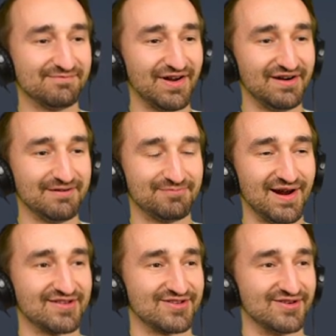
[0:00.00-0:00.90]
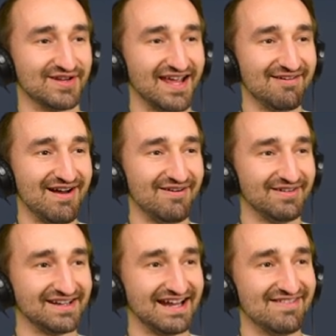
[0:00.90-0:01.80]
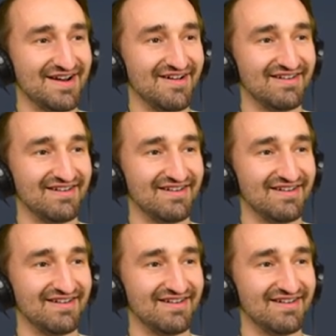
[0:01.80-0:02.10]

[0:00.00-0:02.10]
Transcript: very impressed, dude. He came out, he came out all